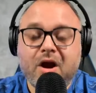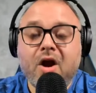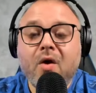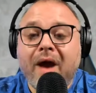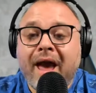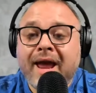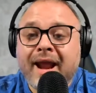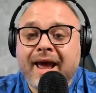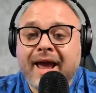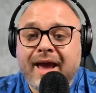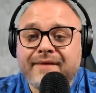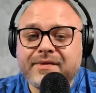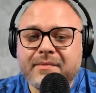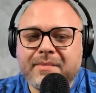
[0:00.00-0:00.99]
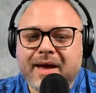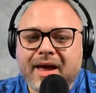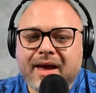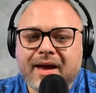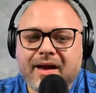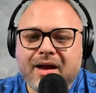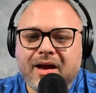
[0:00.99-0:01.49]
Oh, and I have to
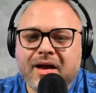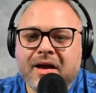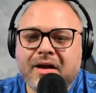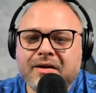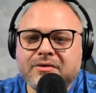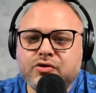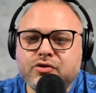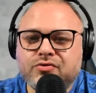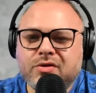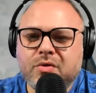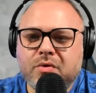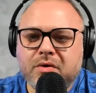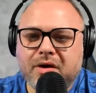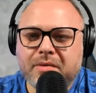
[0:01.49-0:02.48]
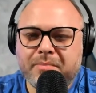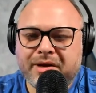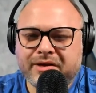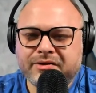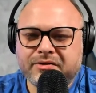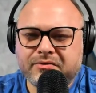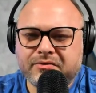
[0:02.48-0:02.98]
buy Drew a Pixel.